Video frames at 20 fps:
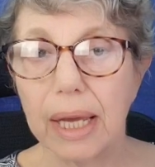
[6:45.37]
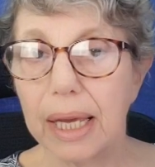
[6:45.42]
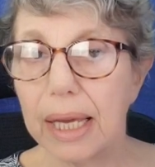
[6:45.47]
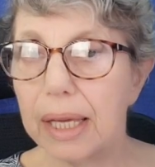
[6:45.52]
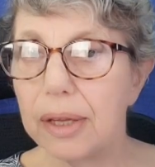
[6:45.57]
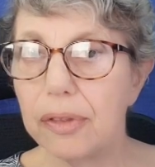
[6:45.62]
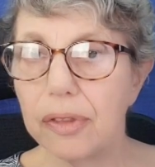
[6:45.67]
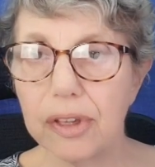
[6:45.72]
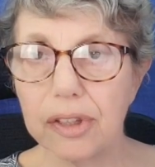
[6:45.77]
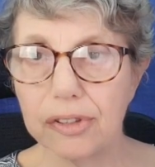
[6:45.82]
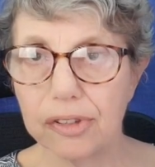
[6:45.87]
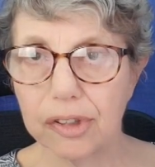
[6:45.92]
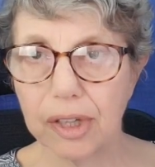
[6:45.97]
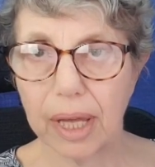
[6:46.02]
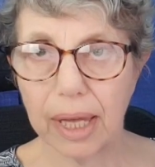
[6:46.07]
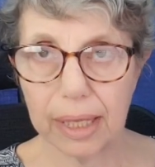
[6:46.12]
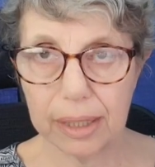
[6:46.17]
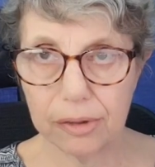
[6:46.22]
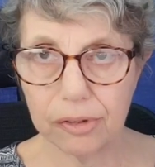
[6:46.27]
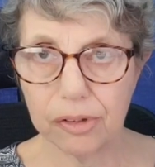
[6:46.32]
In this
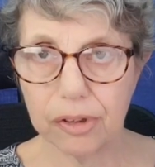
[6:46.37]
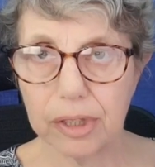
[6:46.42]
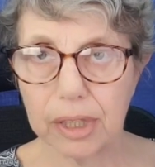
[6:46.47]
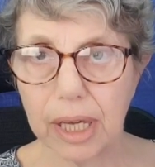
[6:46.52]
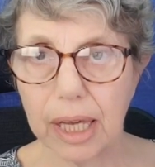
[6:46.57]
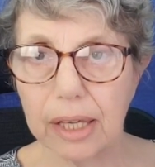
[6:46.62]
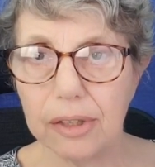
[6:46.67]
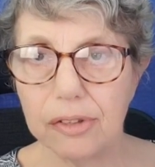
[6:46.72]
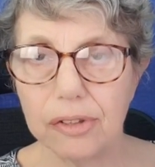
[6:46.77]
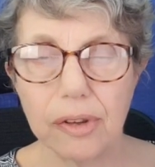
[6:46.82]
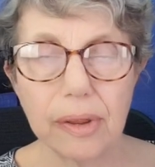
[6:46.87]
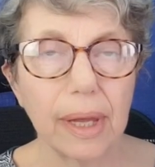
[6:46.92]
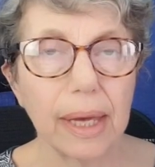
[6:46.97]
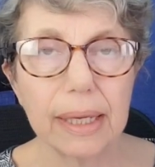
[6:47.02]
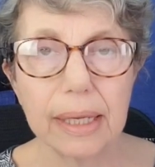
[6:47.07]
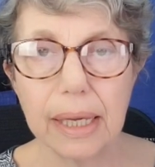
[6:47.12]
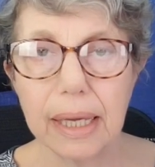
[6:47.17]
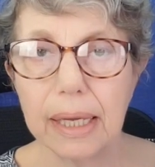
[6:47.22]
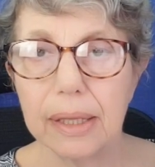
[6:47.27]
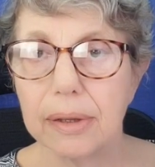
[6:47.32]
case, the case of
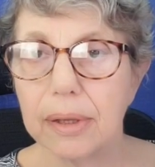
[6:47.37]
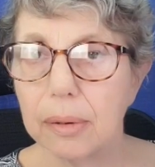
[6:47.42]
that kid,